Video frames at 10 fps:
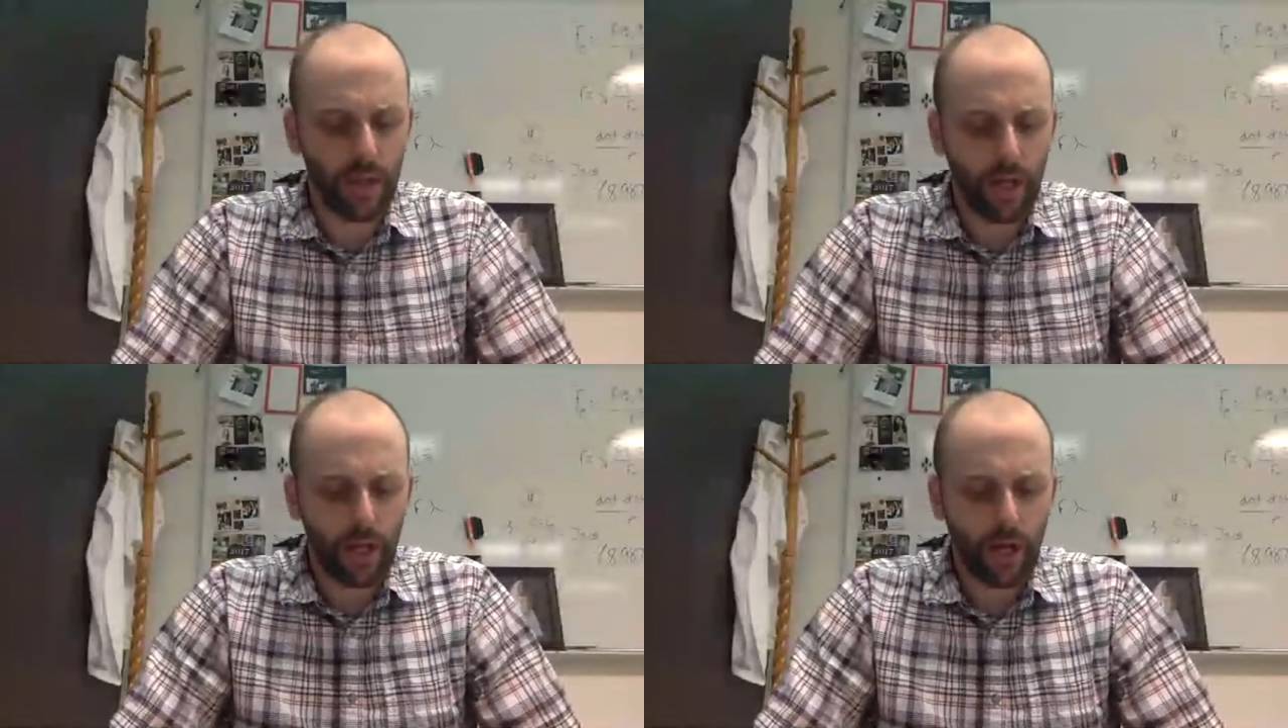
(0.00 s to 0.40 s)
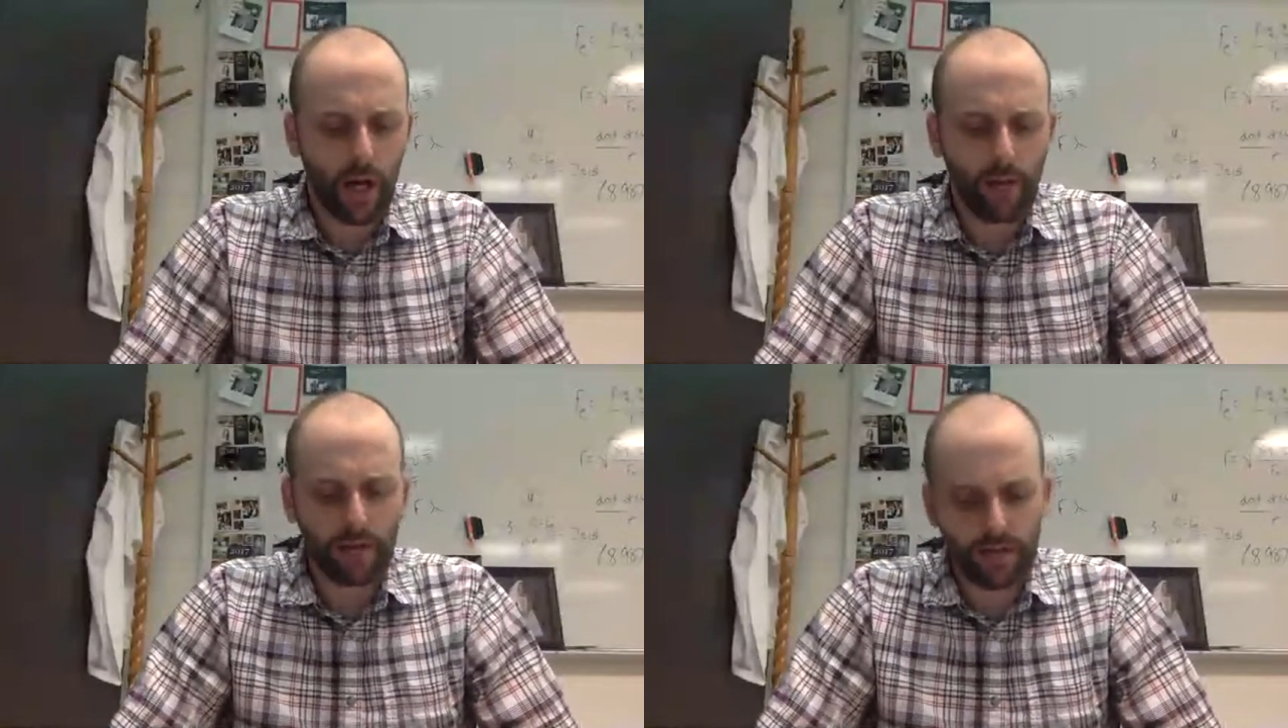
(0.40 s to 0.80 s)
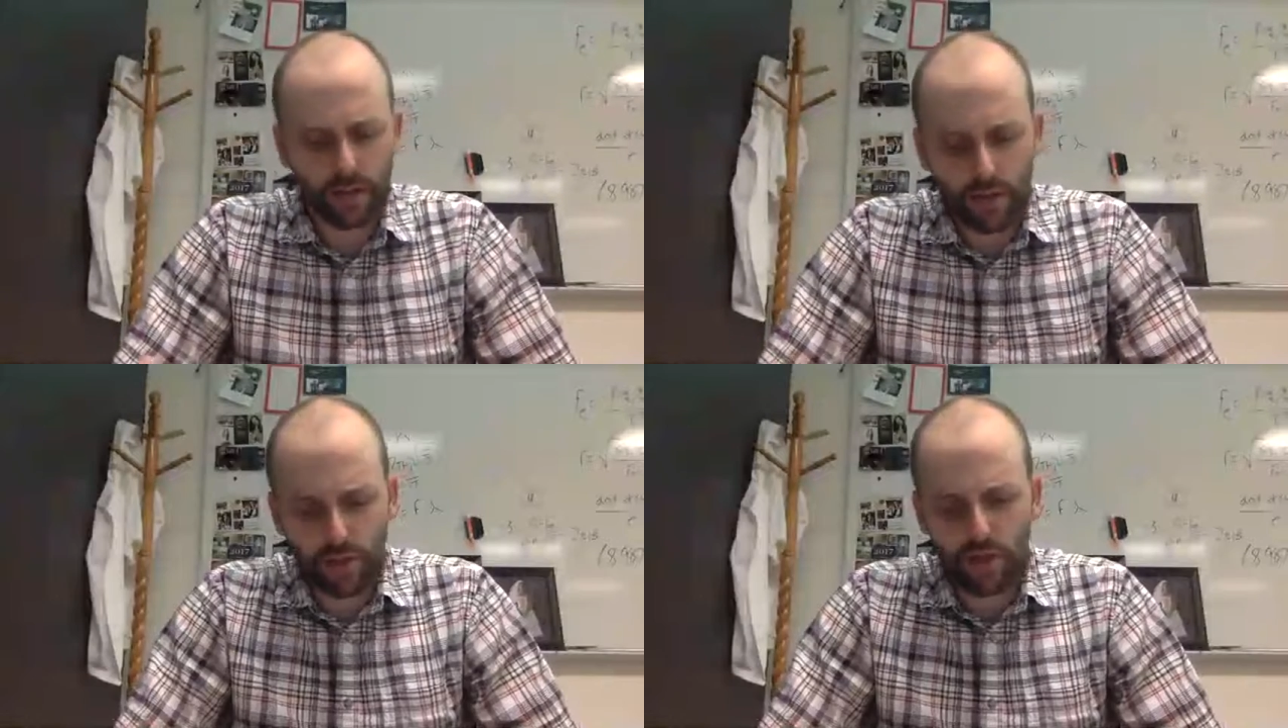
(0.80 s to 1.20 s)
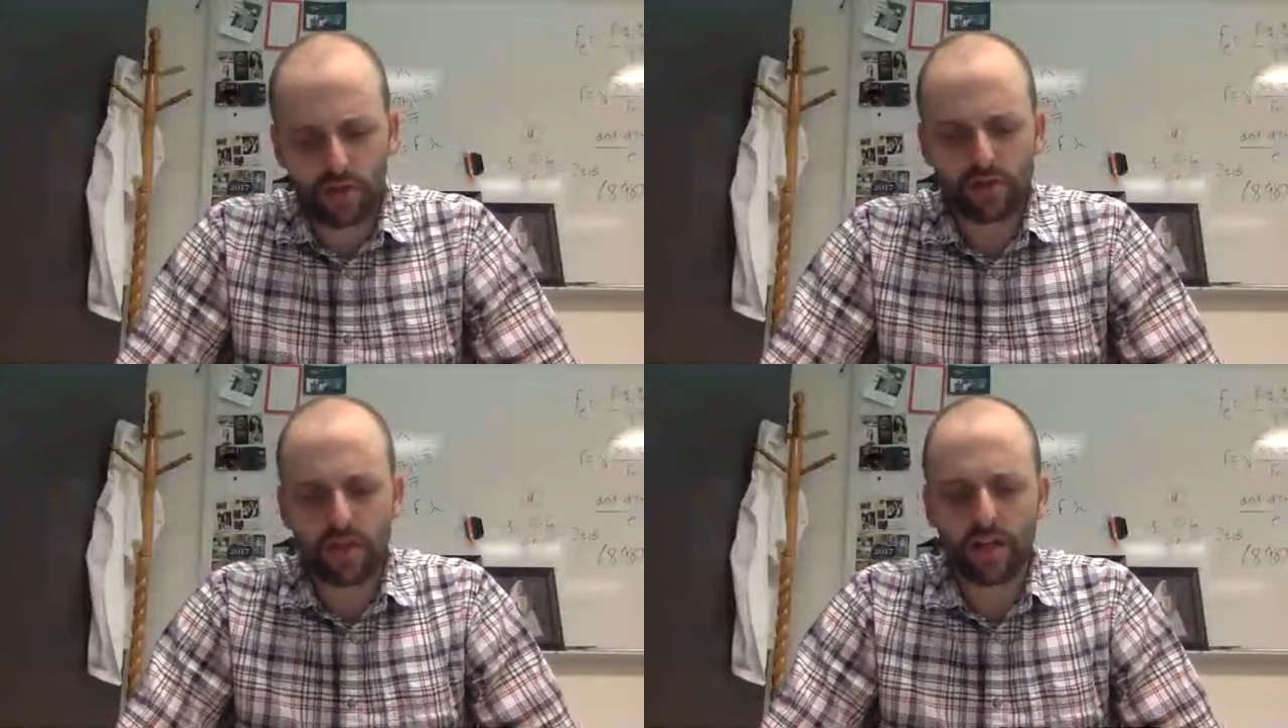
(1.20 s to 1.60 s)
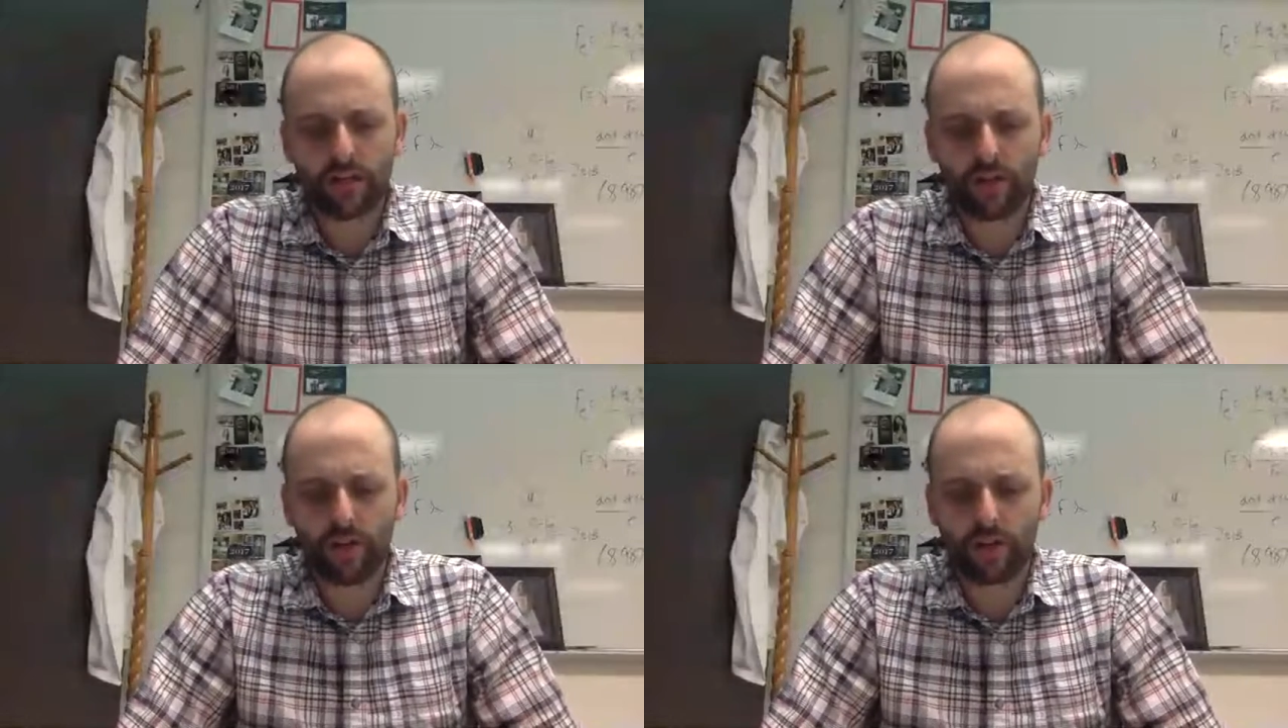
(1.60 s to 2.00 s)
It says, use your understanding of
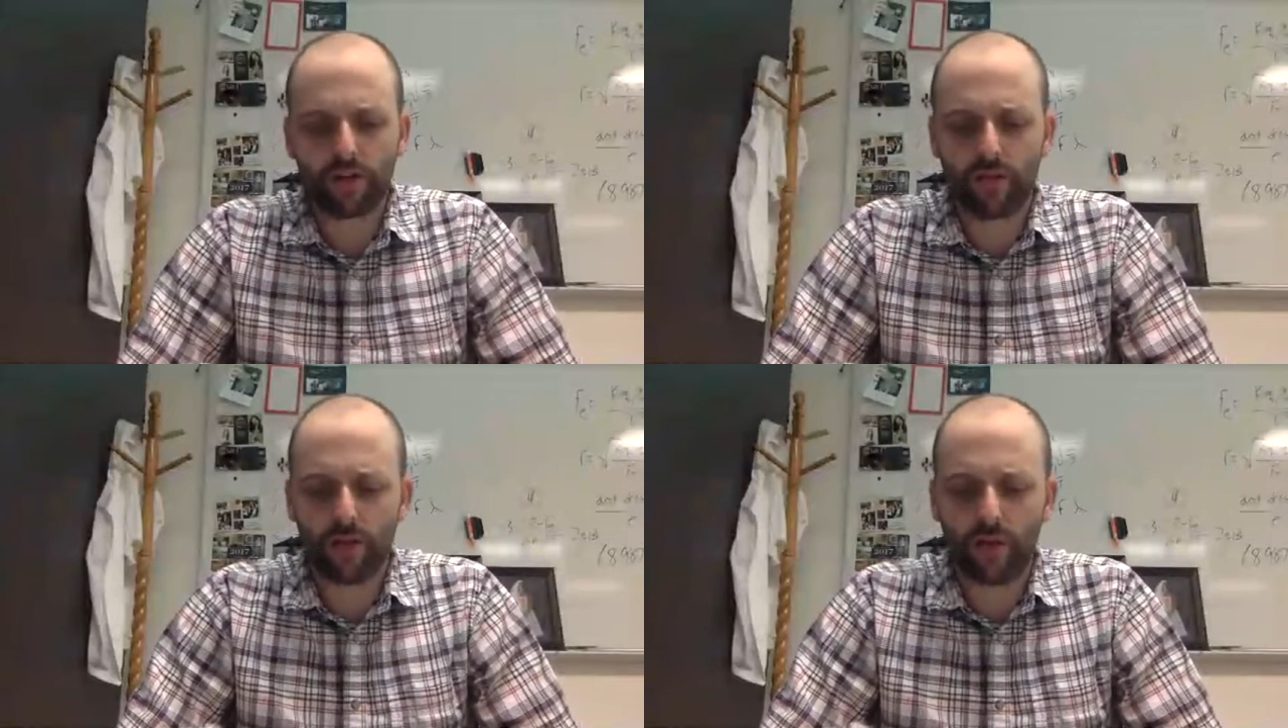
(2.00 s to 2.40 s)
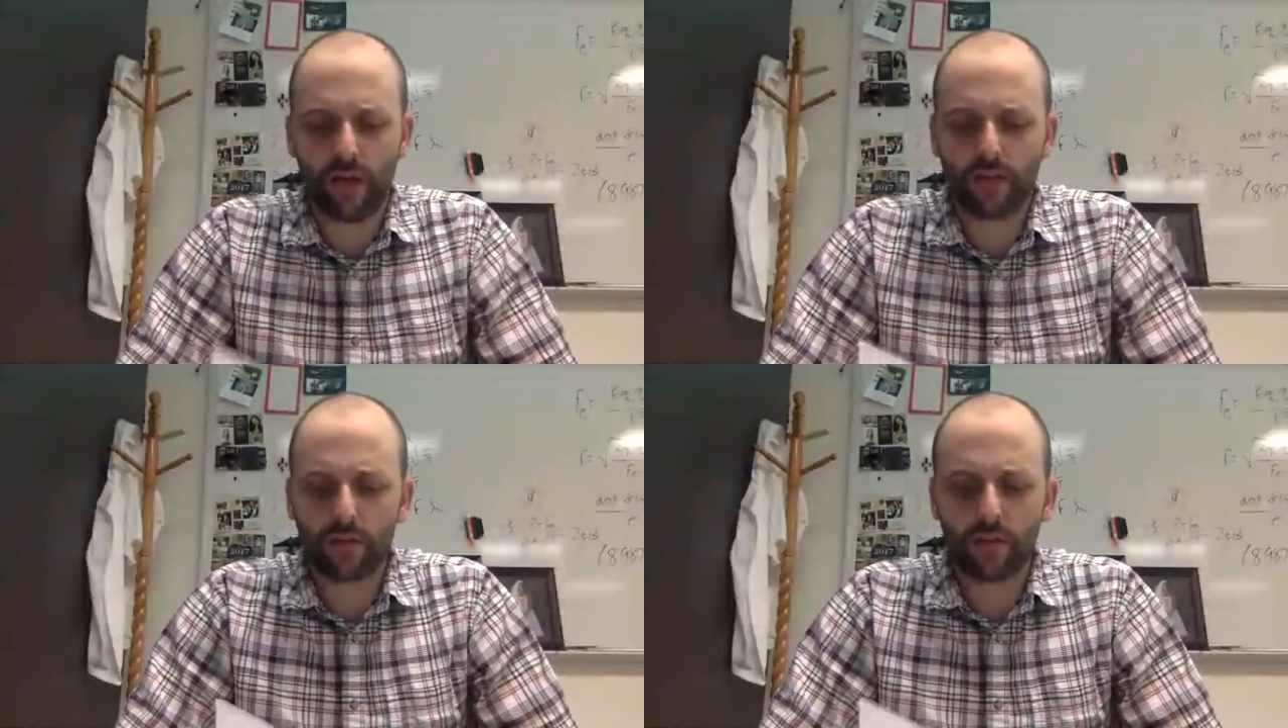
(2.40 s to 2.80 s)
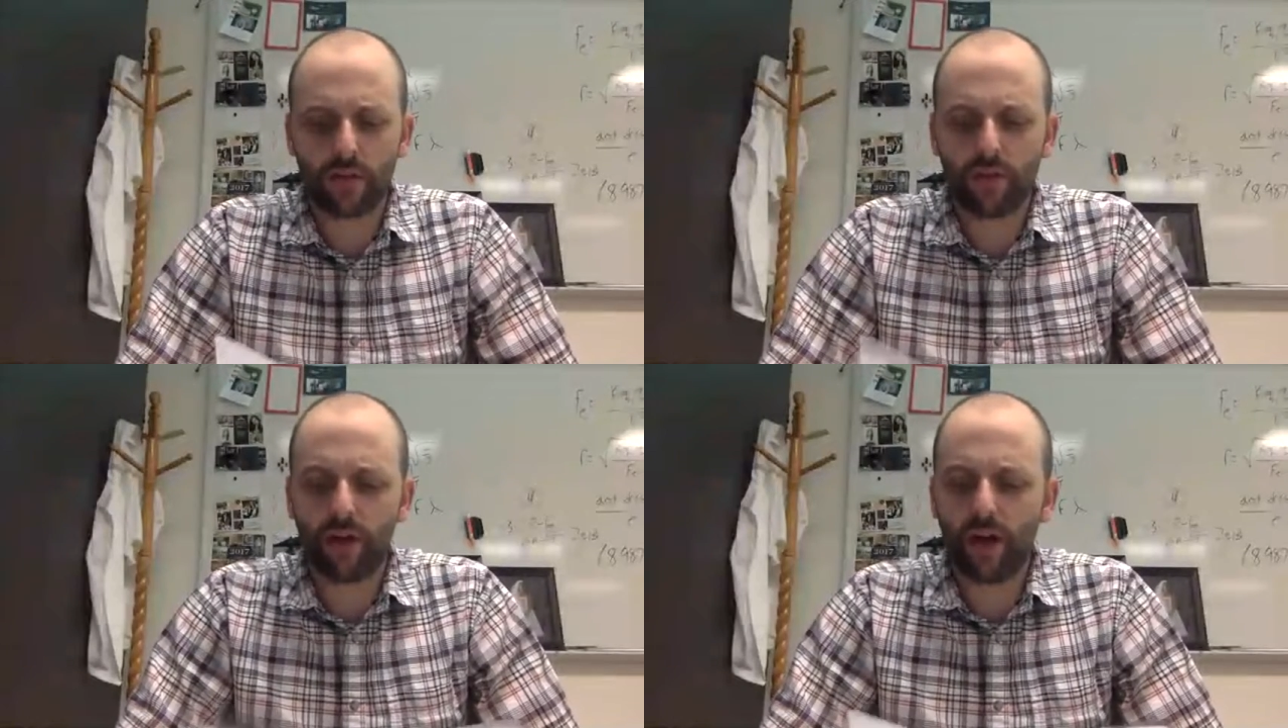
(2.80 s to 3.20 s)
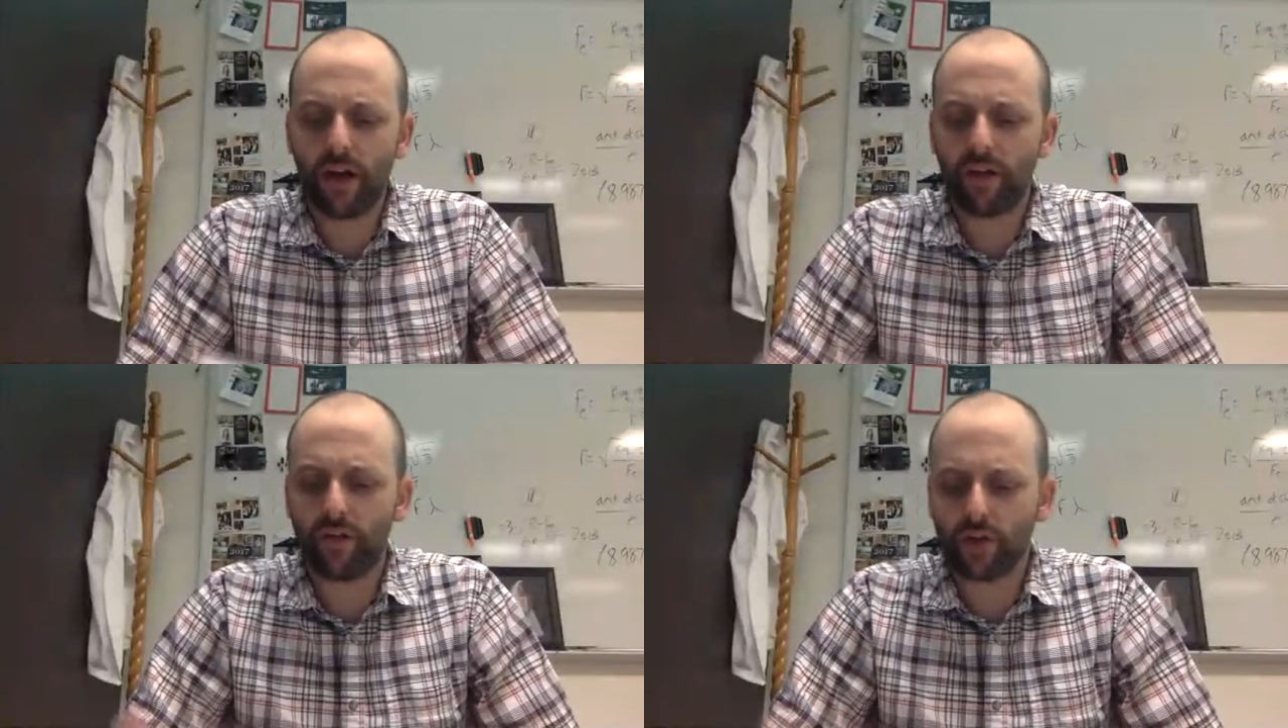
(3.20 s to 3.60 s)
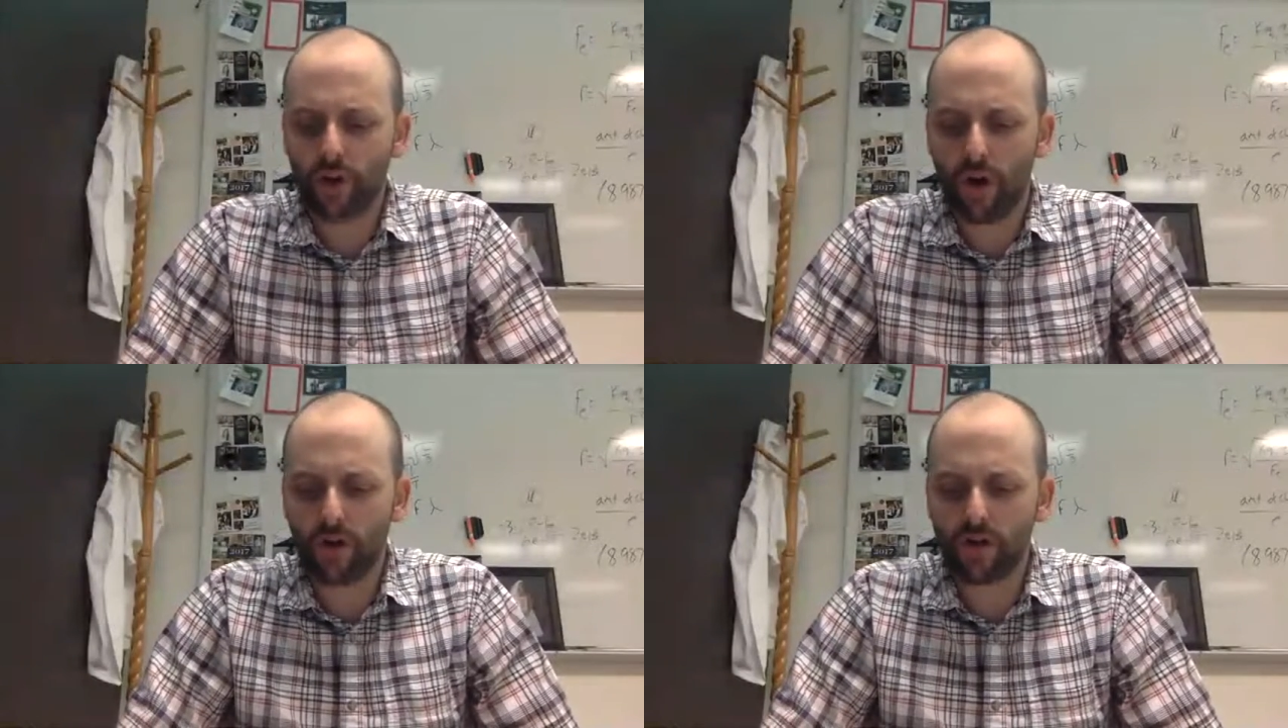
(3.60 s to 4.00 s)
electric field lines to identify the
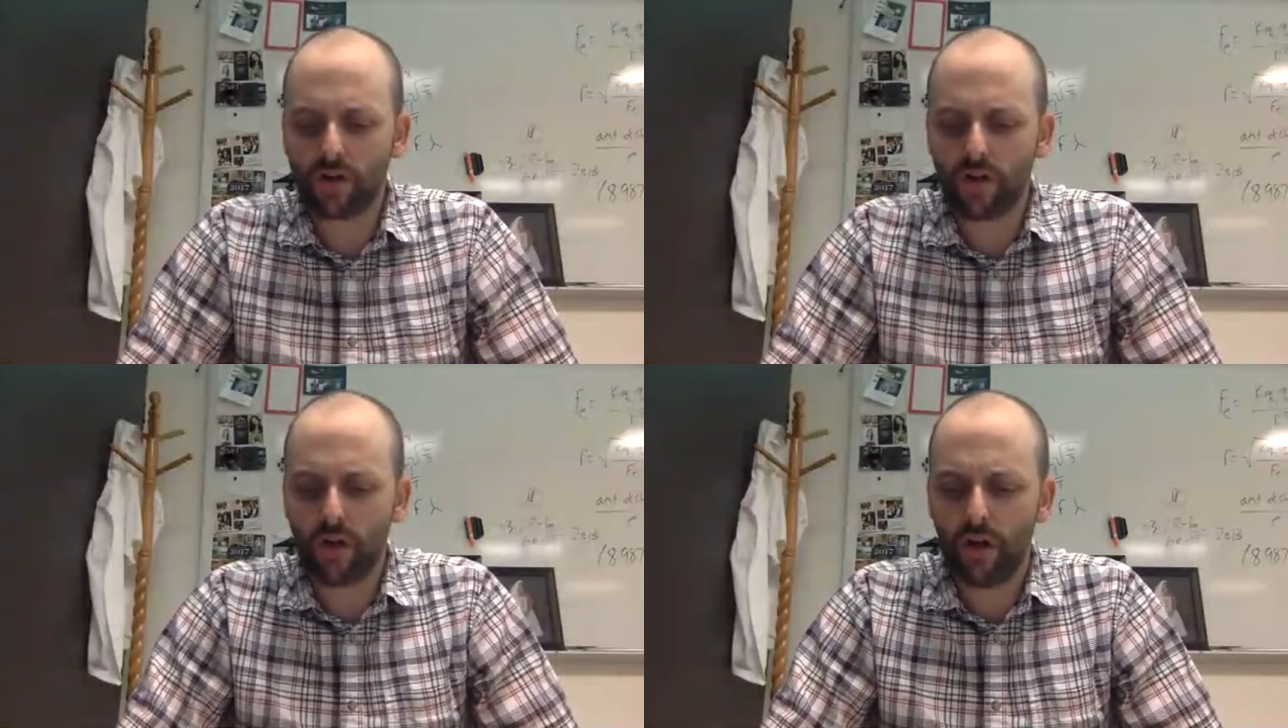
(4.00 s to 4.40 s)
charges